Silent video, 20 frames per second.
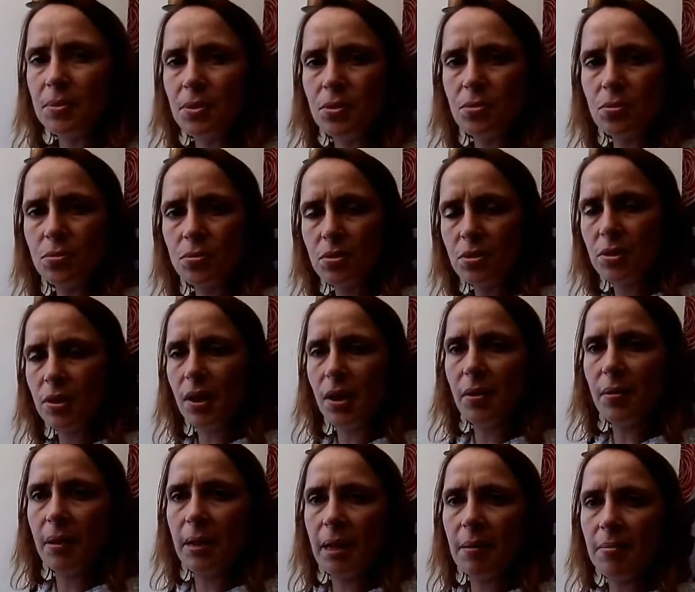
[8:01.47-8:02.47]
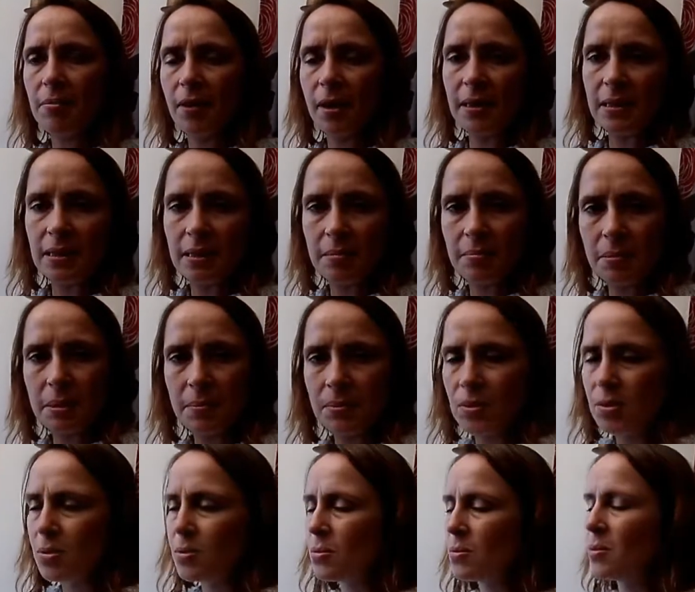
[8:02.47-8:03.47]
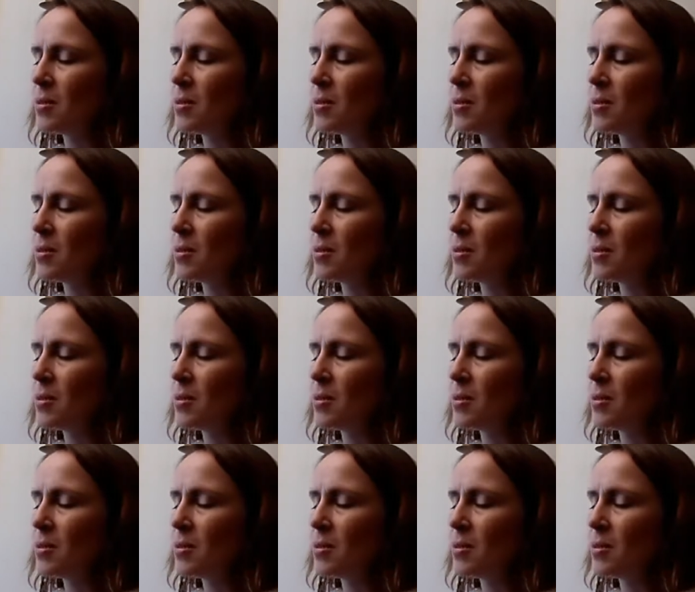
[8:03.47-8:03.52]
shorts, so he upgraded some bib shorts,